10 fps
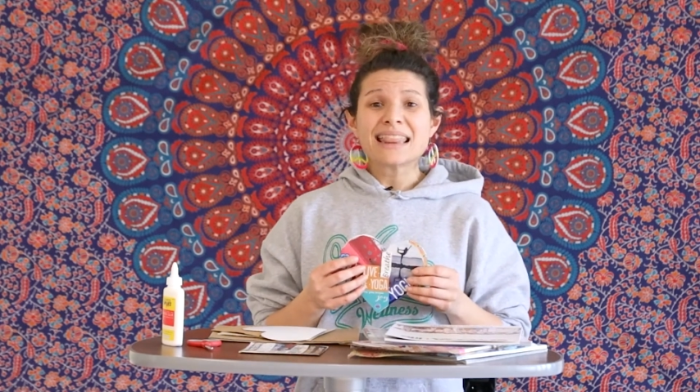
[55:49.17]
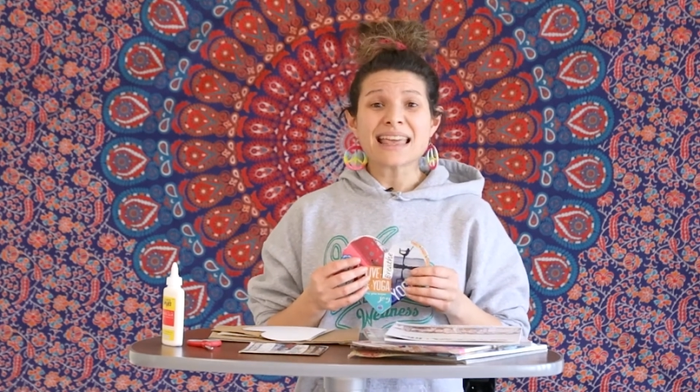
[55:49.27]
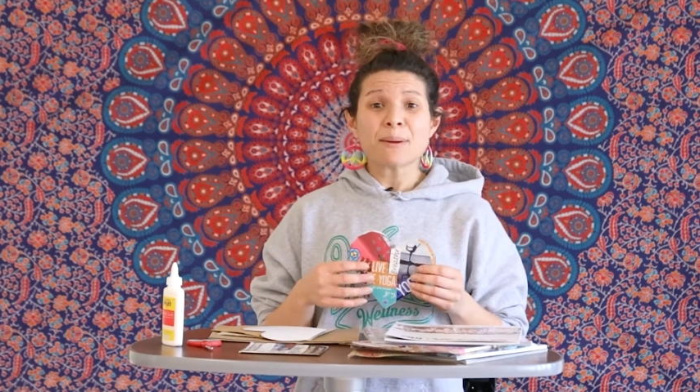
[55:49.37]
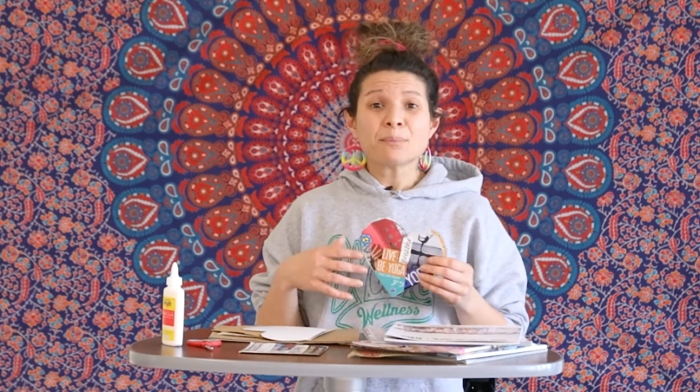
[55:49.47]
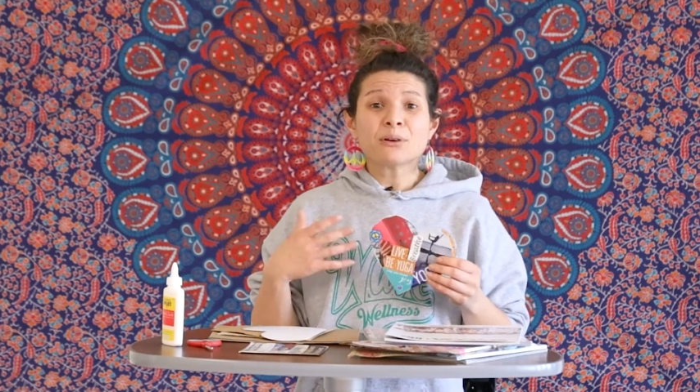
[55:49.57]

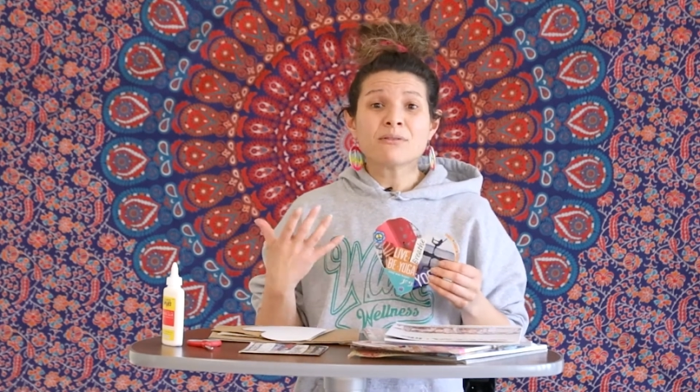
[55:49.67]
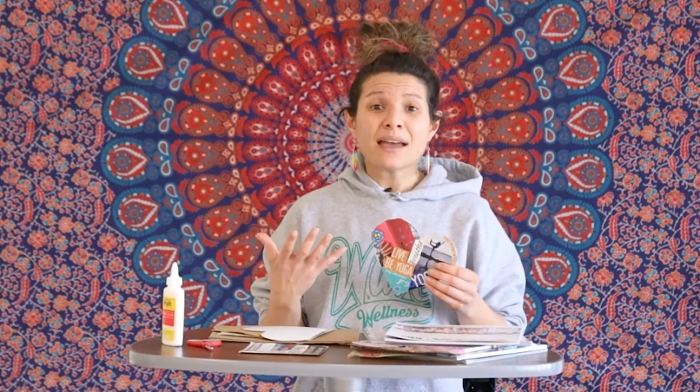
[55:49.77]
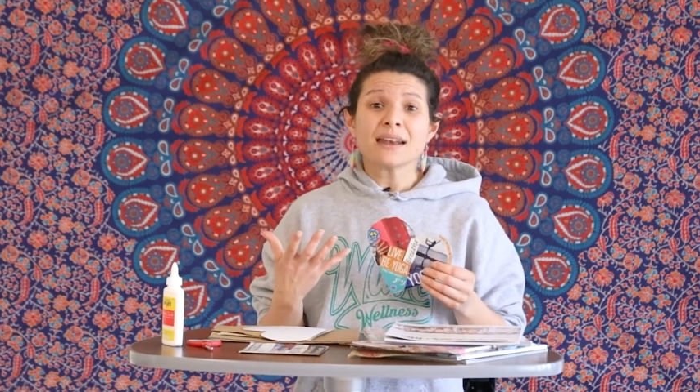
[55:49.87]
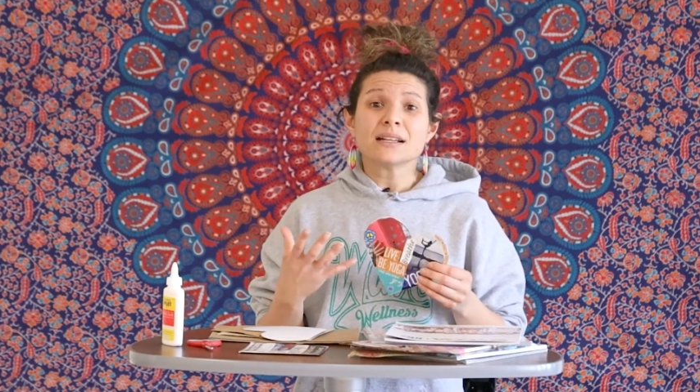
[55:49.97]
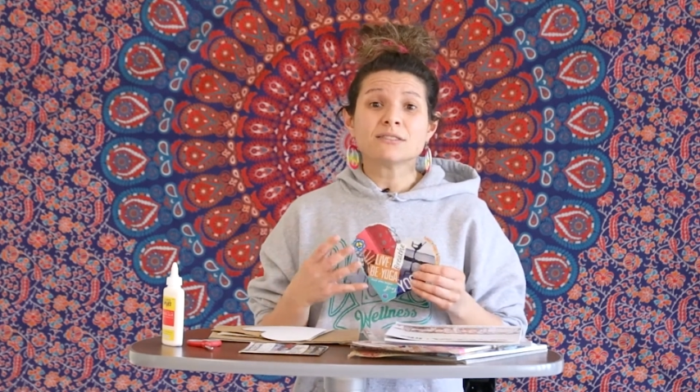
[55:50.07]
that
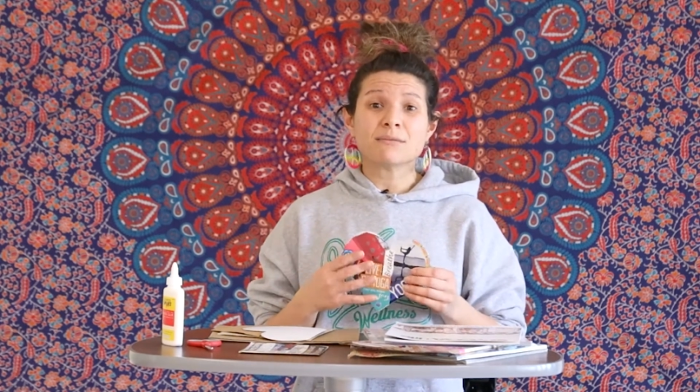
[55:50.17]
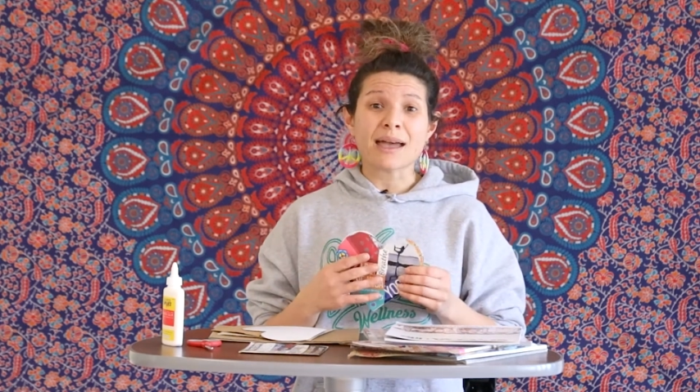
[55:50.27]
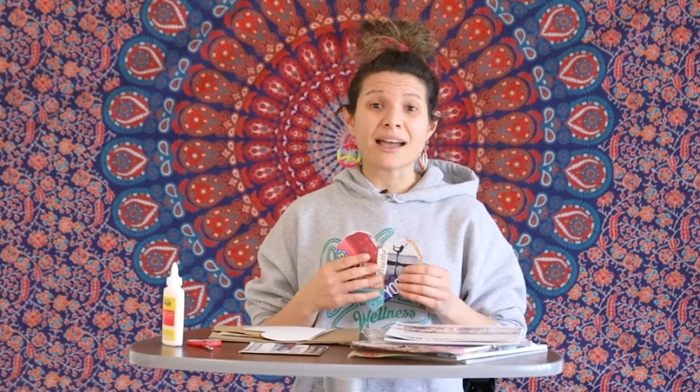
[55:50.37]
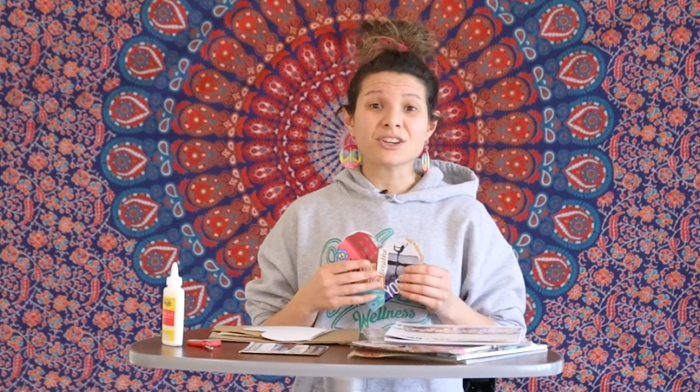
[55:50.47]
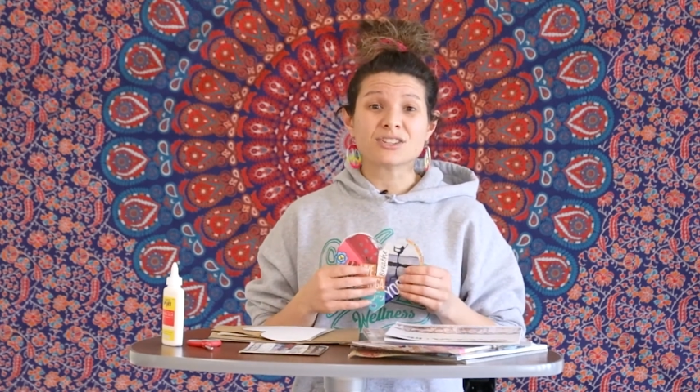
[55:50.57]
prevent us from
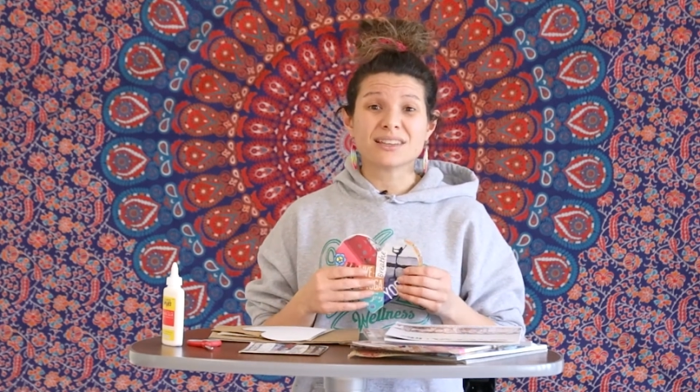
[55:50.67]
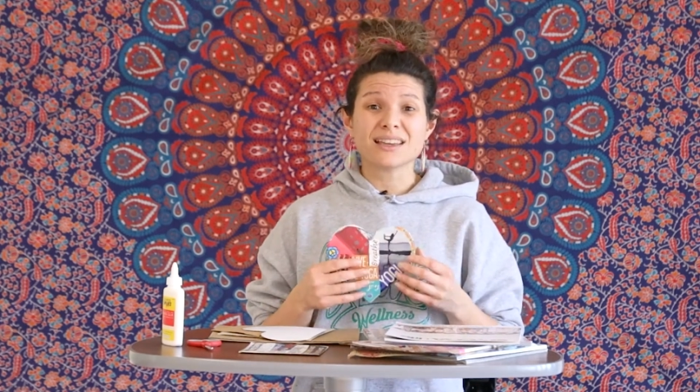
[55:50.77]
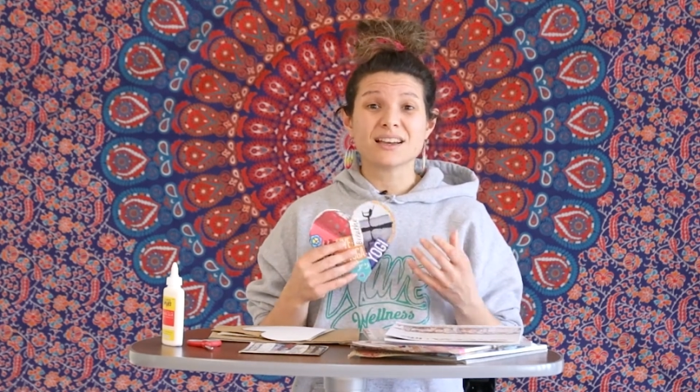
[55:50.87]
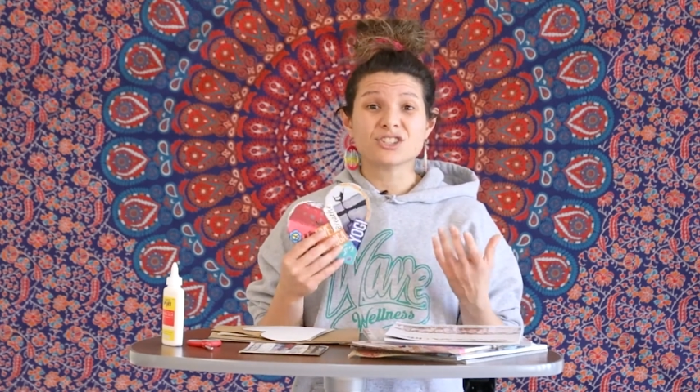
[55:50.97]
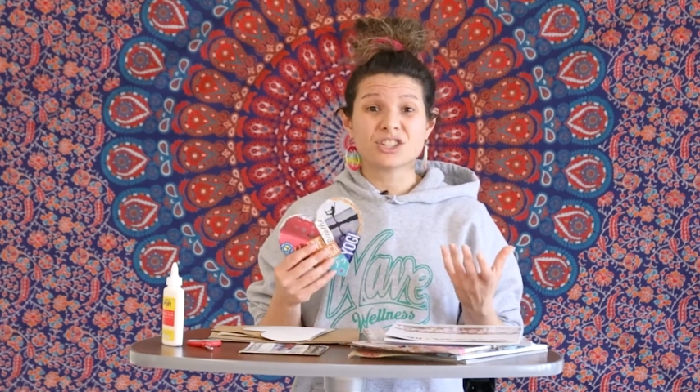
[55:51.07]

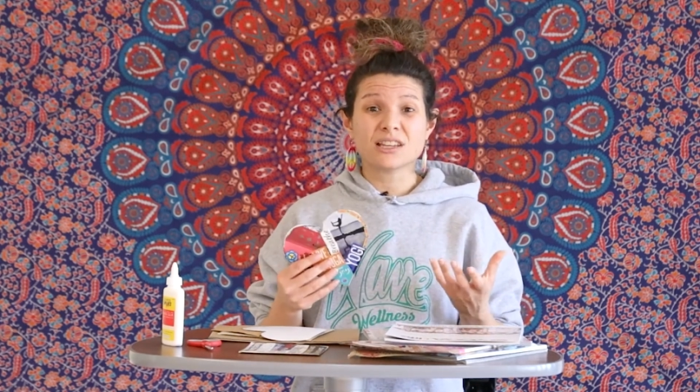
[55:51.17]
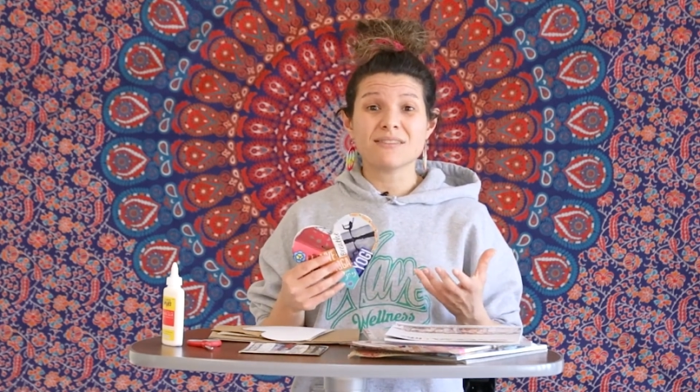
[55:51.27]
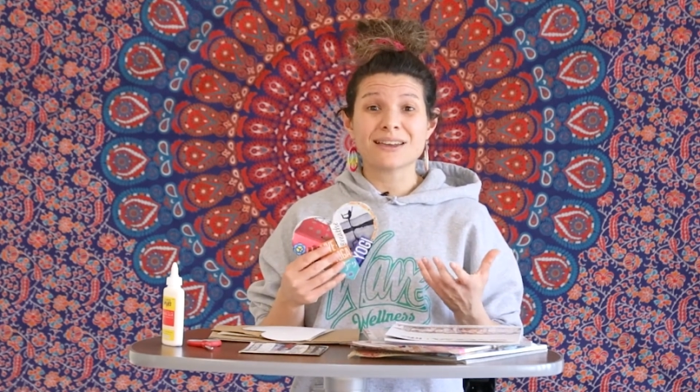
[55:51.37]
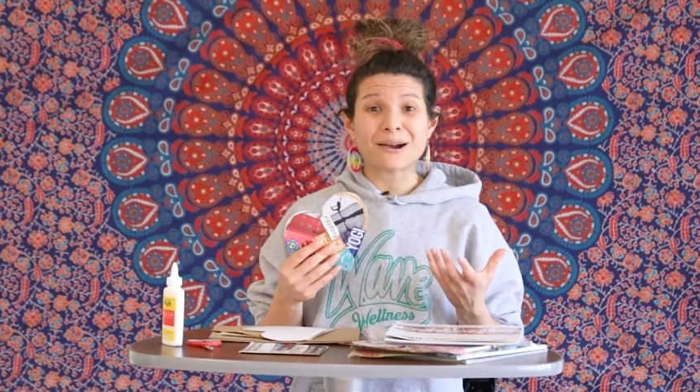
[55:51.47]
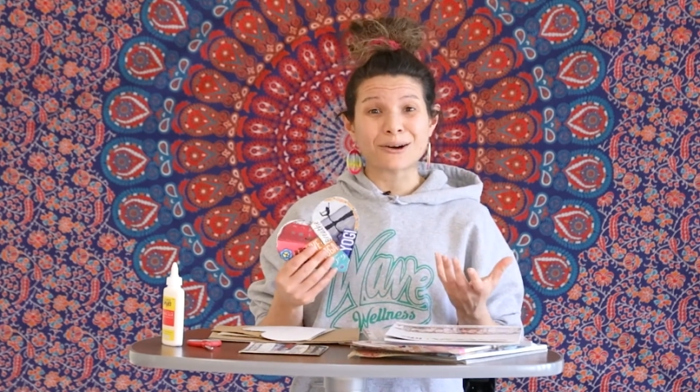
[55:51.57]
actually
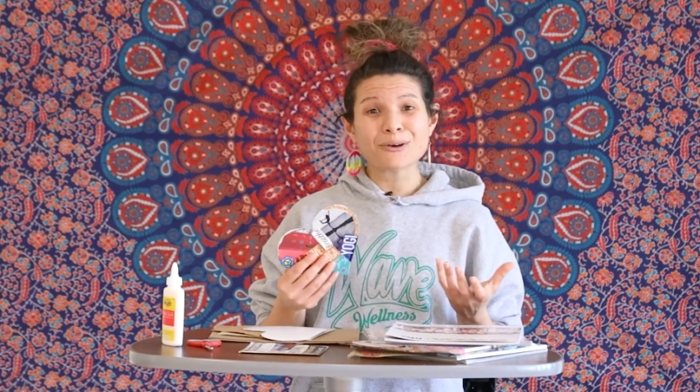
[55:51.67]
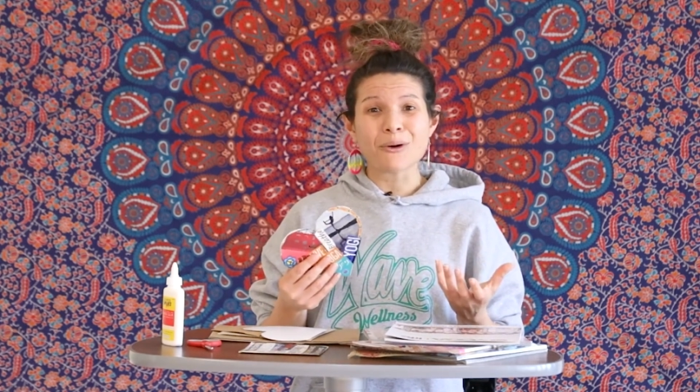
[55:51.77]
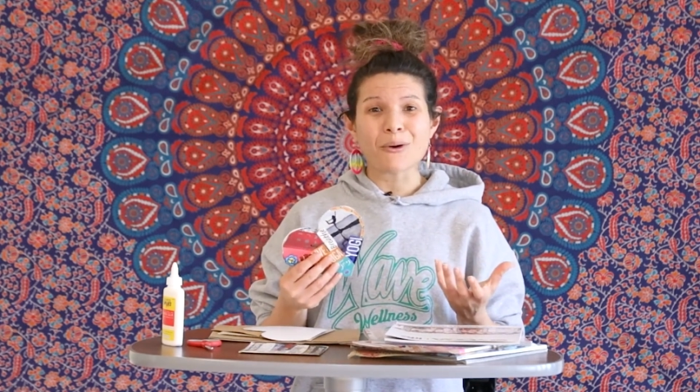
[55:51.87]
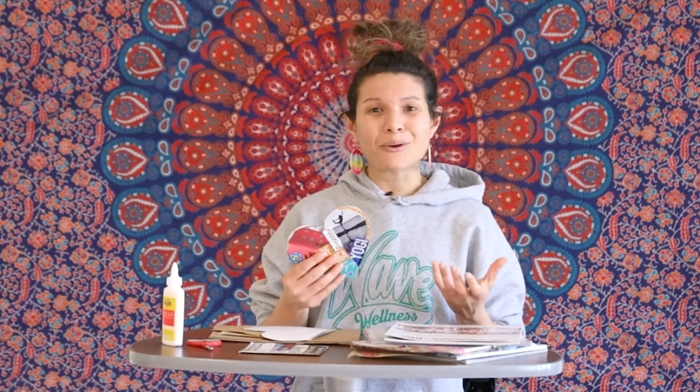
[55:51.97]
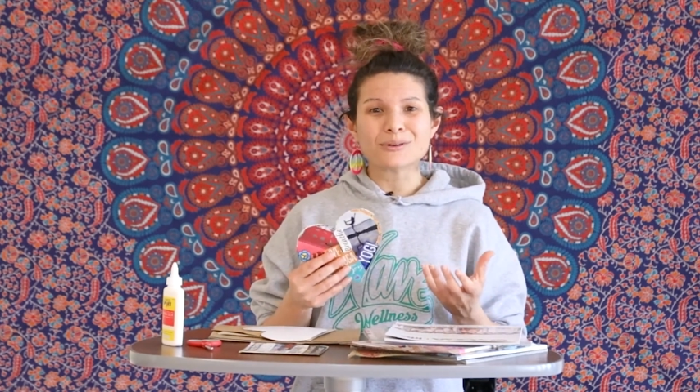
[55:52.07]
achieving our
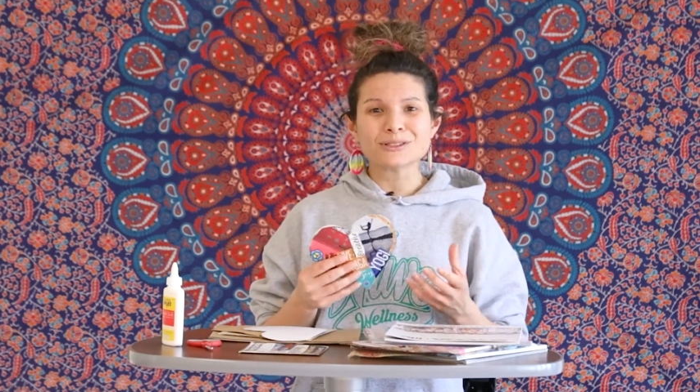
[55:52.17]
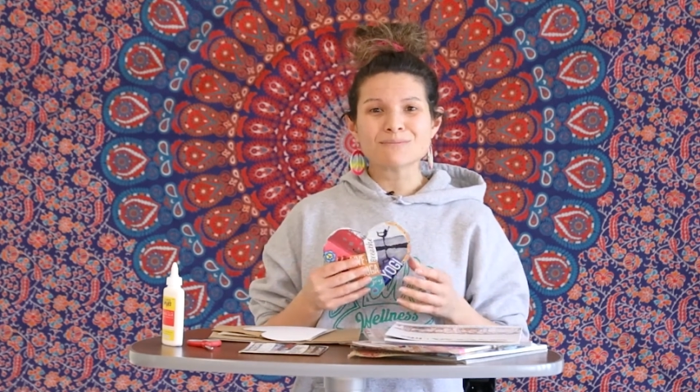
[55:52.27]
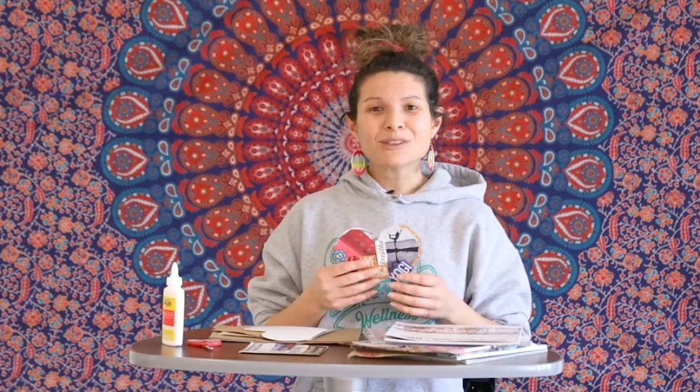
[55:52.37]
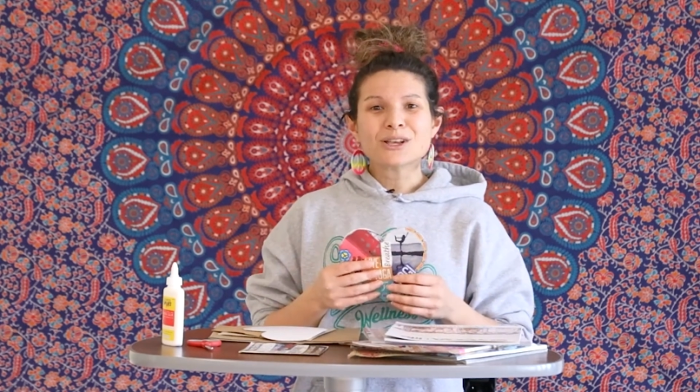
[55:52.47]
goals.